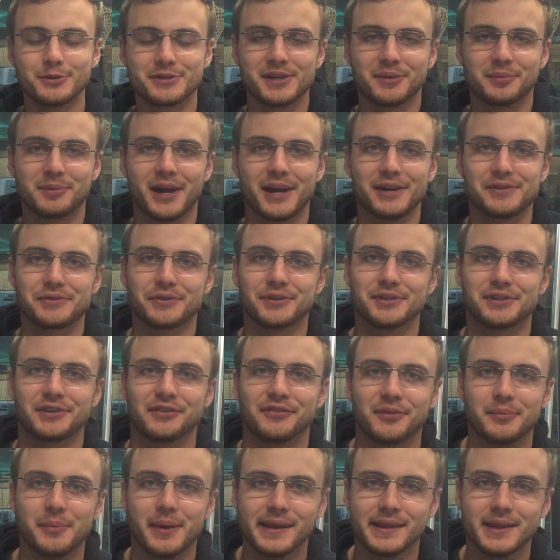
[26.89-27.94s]
What's up, guys? Chris here
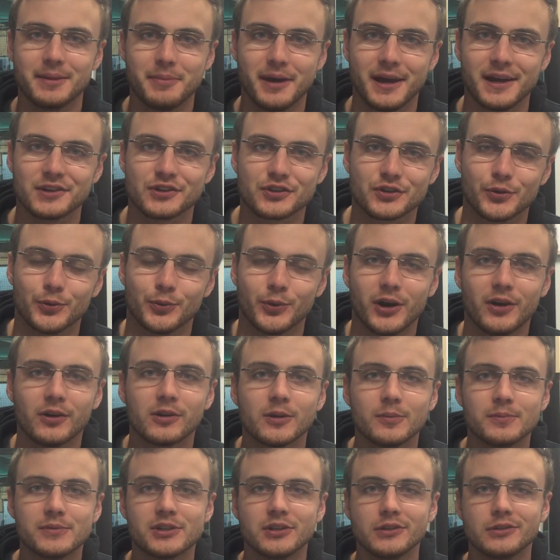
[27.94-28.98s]
from Mainly Mesh.
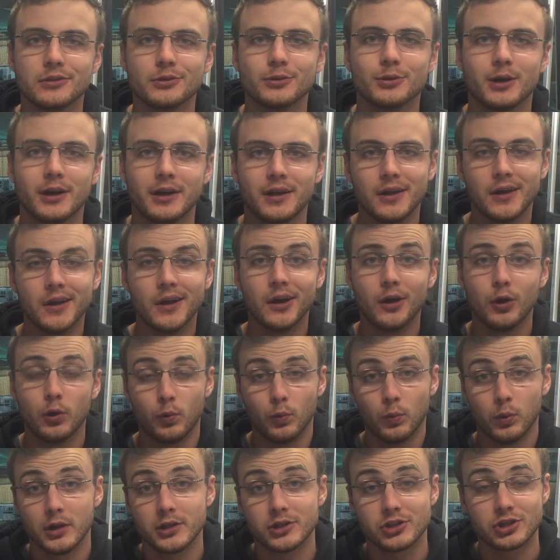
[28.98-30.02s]
Welcome to
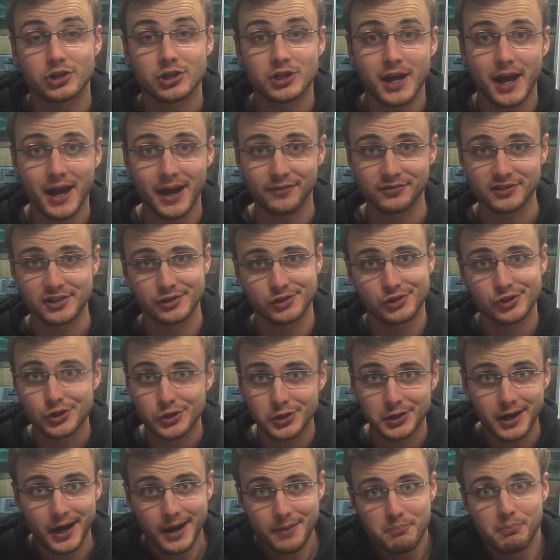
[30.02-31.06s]
What Shaft
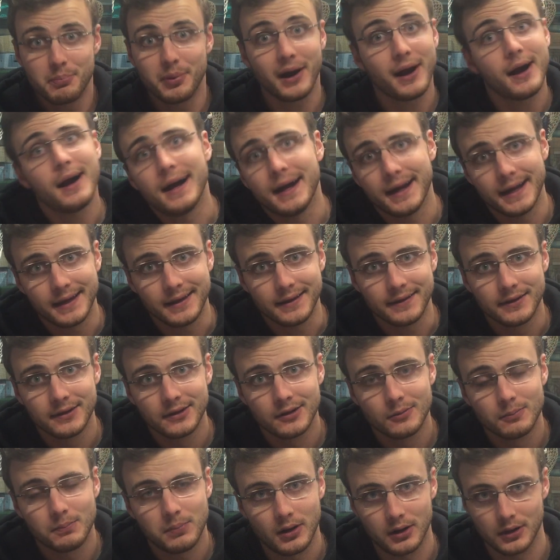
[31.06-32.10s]
Should I Buy?
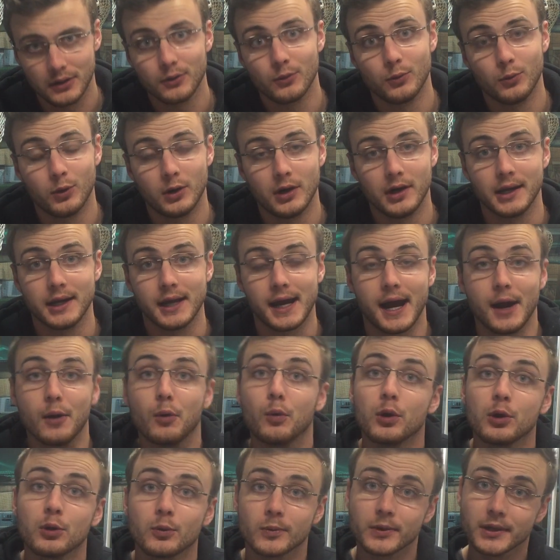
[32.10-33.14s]
Part 1. I
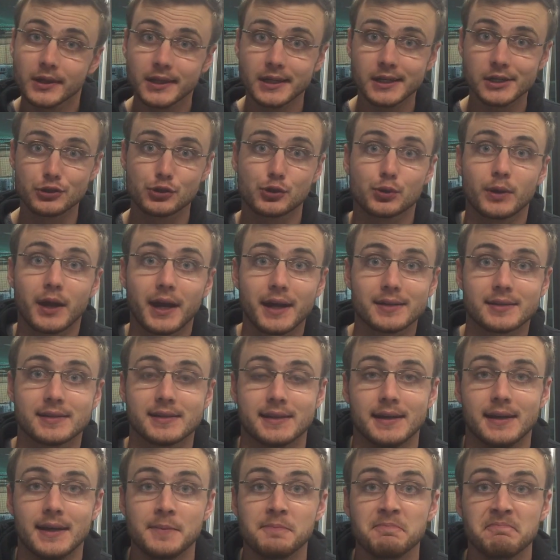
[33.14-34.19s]
want to really
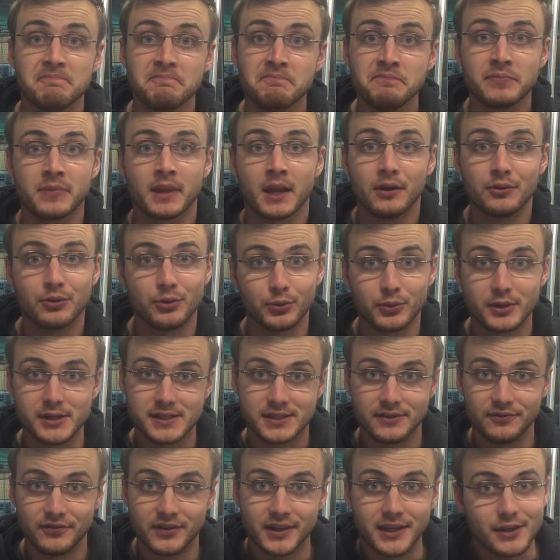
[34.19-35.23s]
address the
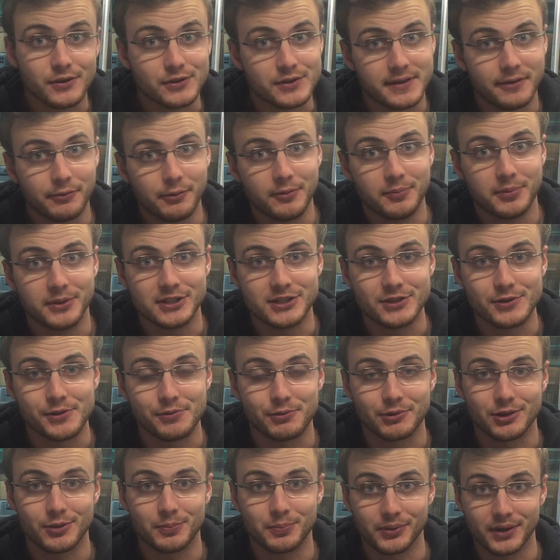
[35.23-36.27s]
recent videos that we've been doing
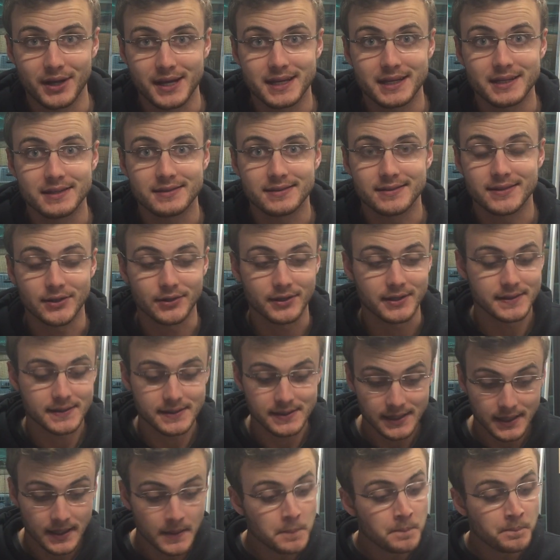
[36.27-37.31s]
with the Break It
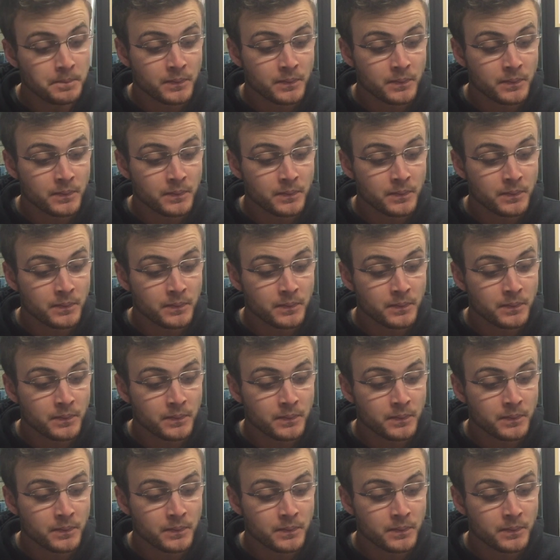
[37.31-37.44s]
series